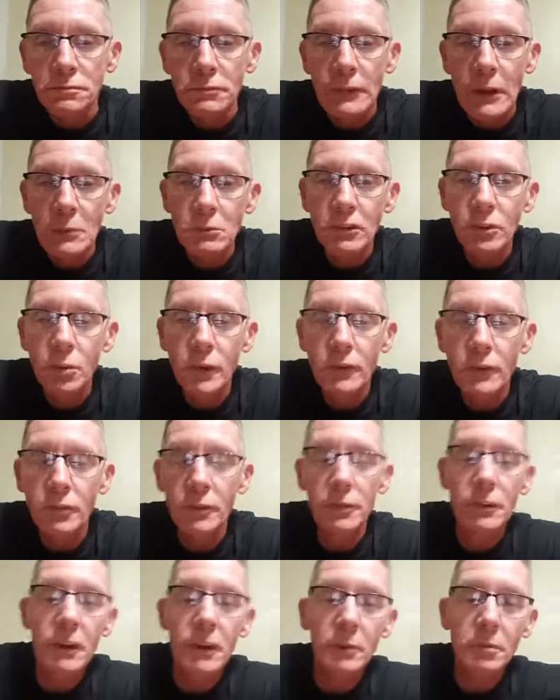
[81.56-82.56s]
I'm just waiting
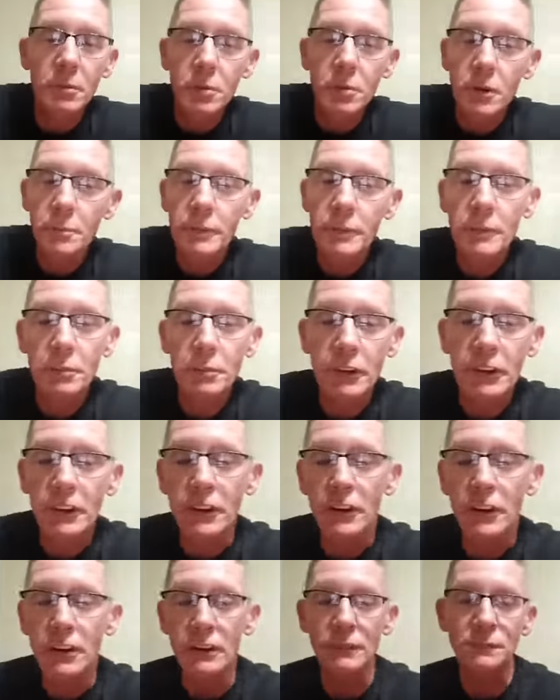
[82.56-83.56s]
for a couple more people to get
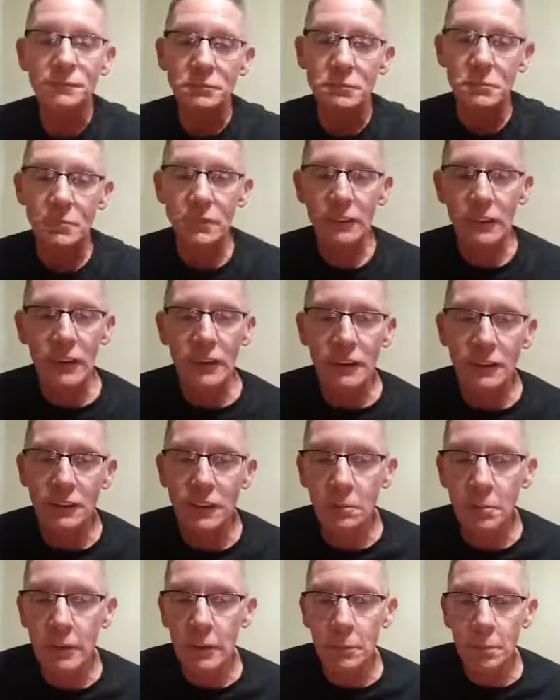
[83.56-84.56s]
on in case
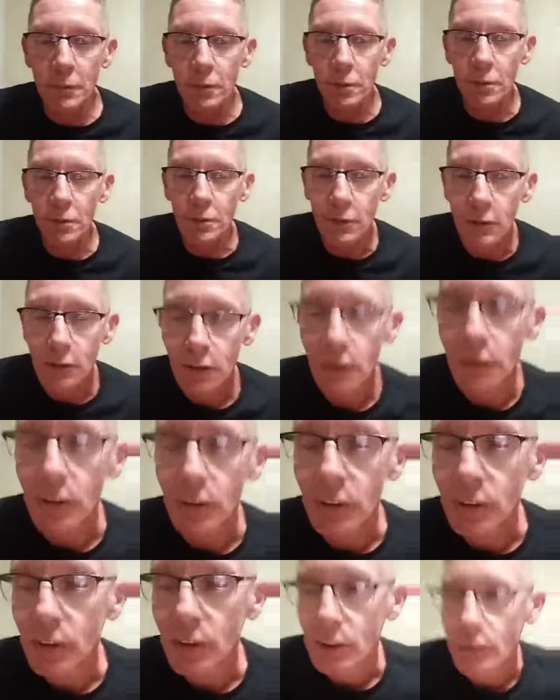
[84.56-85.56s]
some people
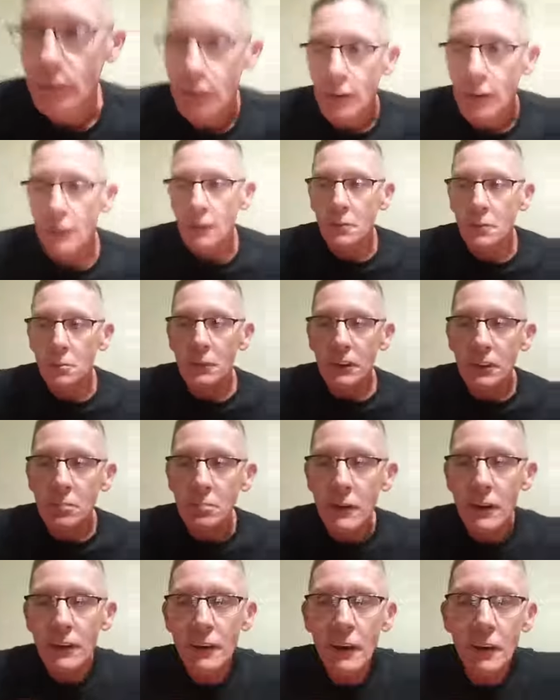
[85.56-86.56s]
missed
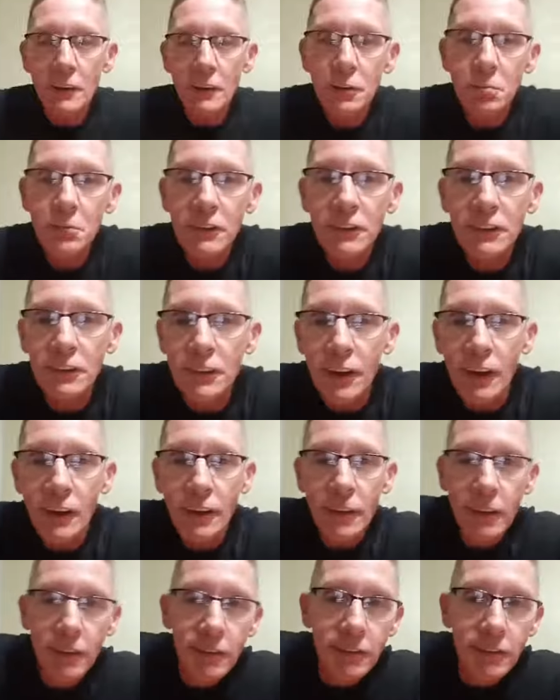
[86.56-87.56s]
my announcement today.